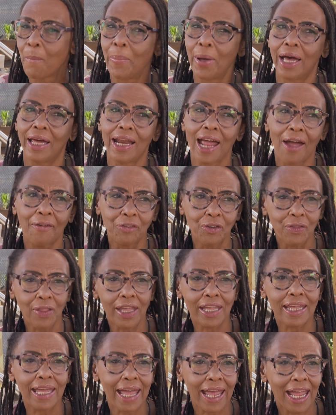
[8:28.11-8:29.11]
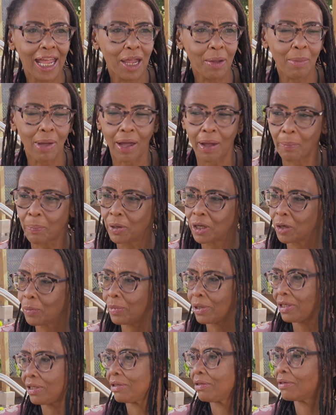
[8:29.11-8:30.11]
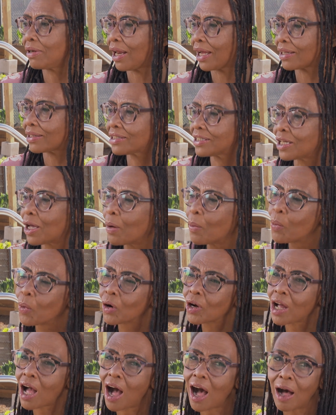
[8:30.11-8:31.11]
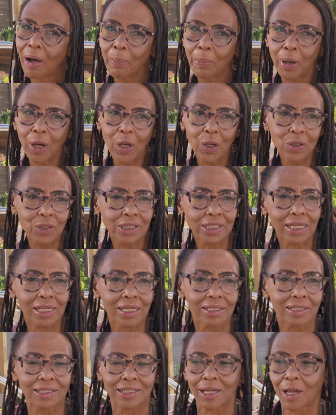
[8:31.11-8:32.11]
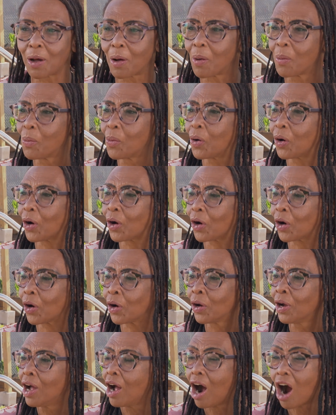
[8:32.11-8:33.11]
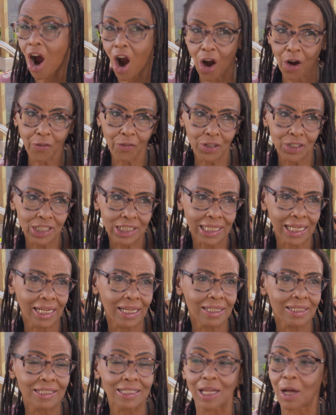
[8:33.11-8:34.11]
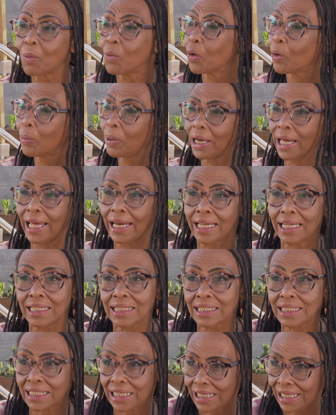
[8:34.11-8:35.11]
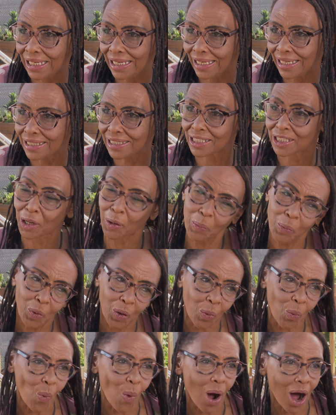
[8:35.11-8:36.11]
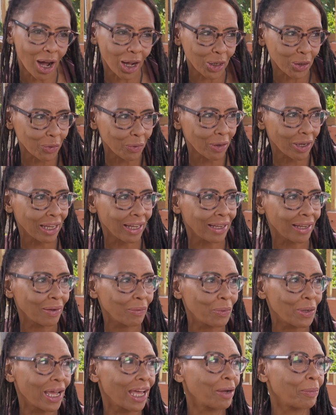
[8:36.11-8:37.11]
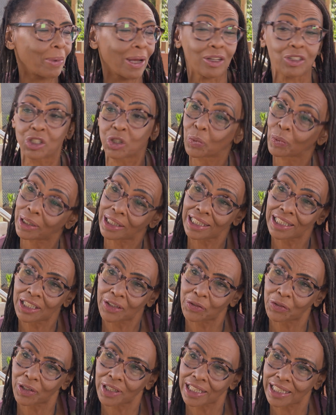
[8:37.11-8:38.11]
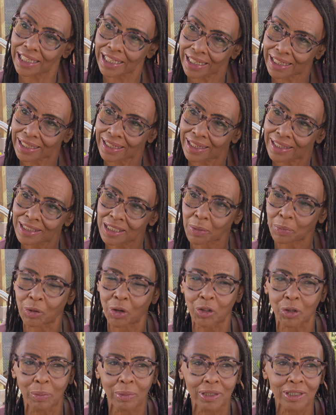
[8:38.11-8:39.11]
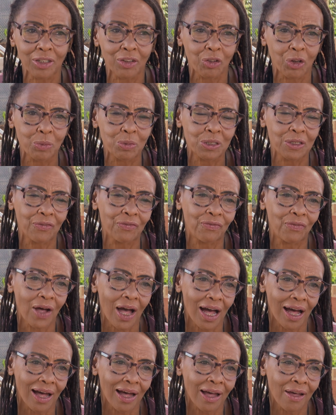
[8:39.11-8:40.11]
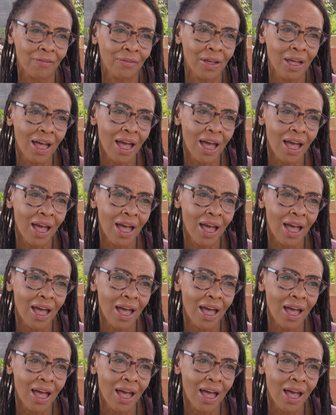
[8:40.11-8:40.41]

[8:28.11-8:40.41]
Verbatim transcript: But after they came, I put them in, like, some were composting, some were harvesting, some were planting seeds, some were watering. We had about twenty different kids. I broke them into groups of five.